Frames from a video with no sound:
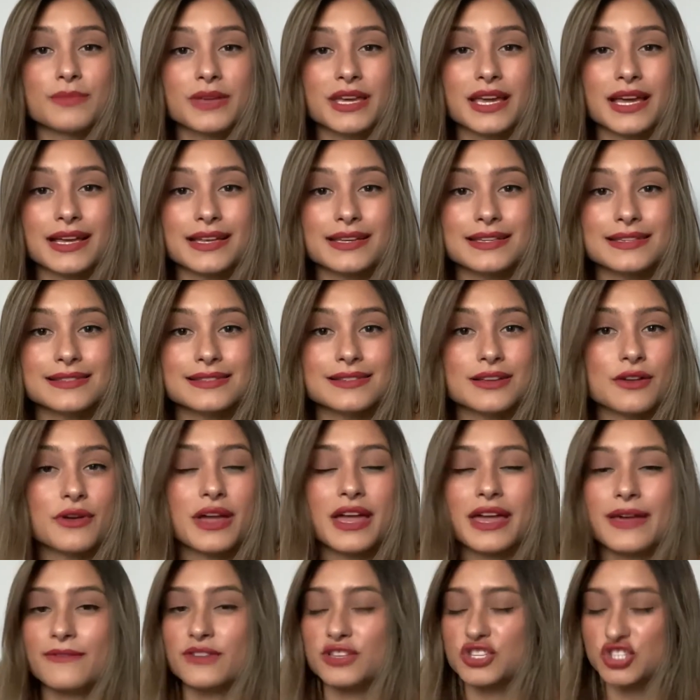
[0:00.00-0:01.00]
because,
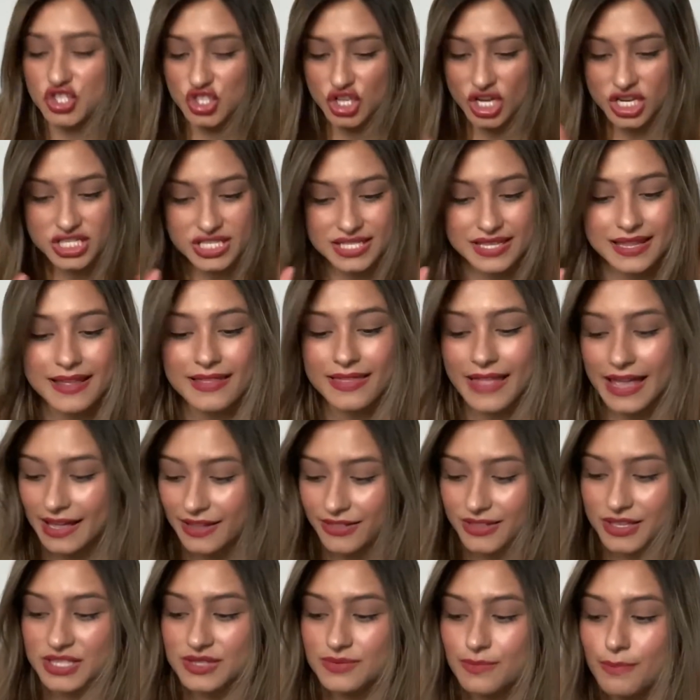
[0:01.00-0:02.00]
okay, if it's just
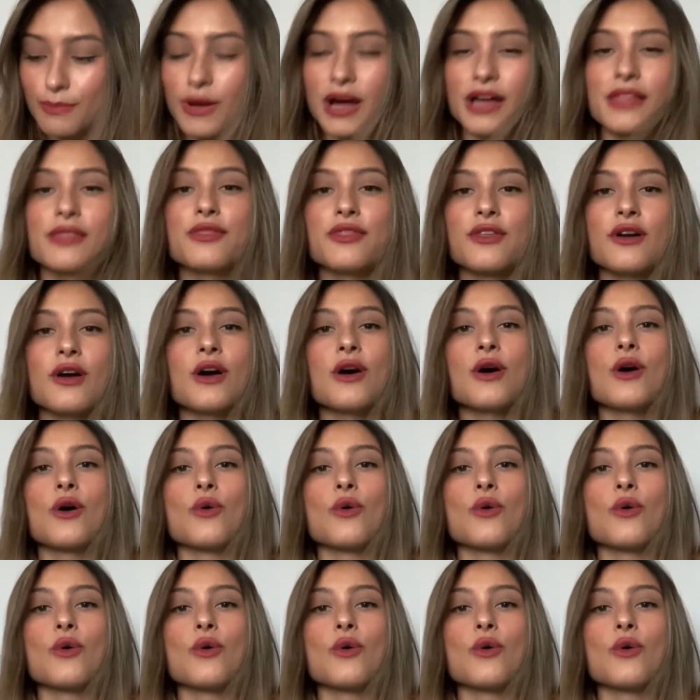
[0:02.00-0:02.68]
like this month,